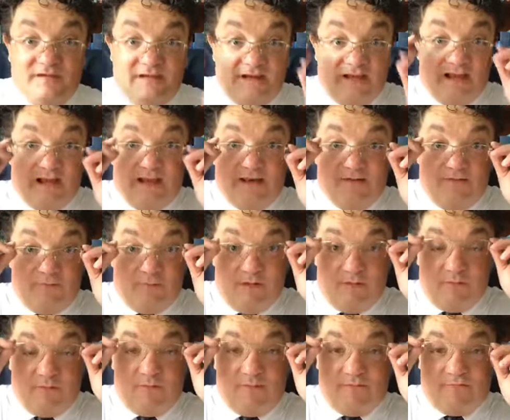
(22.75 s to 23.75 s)
and we
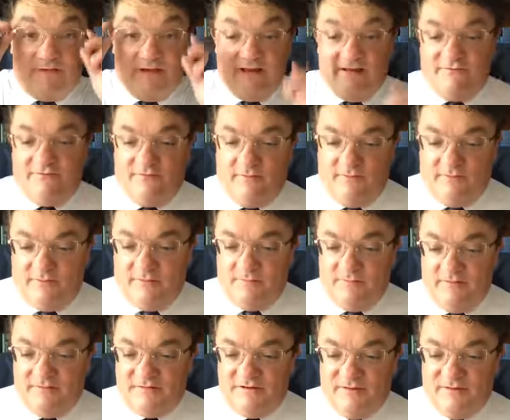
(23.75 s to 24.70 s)
will be reading from Philippians